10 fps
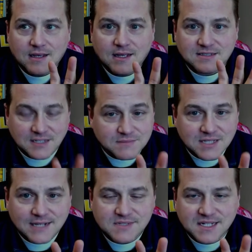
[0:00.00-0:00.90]
And
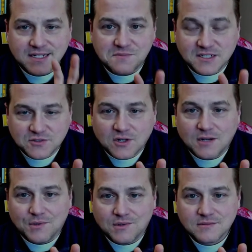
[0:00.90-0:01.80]
sometimes it gets me in
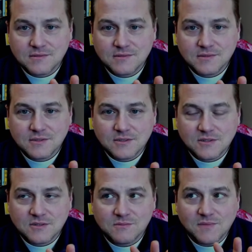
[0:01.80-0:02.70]
trouble
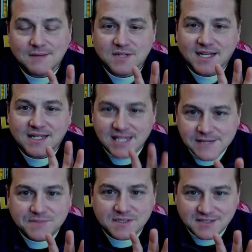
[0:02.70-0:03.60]
I'm going to
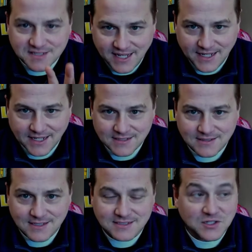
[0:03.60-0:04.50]
keep saying it
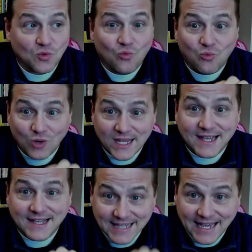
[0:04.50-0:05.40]
until we
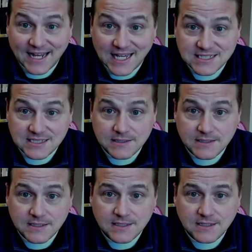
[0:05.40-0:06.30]
get it.
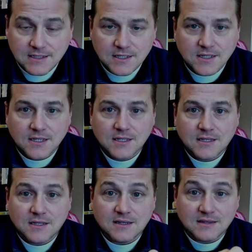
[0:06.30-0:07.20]

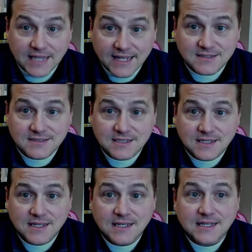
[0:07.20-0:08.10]
Lent
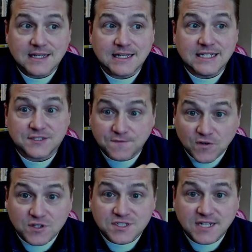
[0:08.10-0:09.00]
is
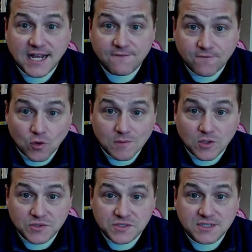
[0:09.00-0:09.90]
first and
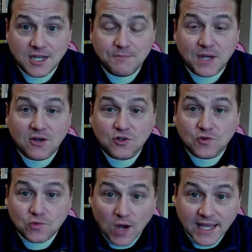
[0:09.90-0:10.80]
foremost about
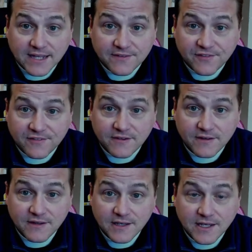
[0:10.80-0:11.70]
Christ.
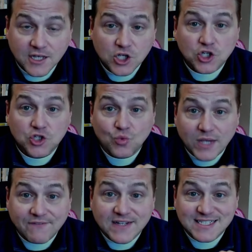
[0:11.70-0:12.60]
You
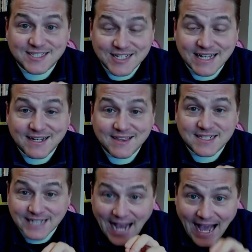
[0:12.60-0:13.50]
even see it in the
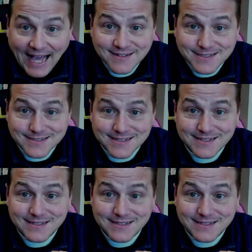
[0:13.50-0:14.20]
text.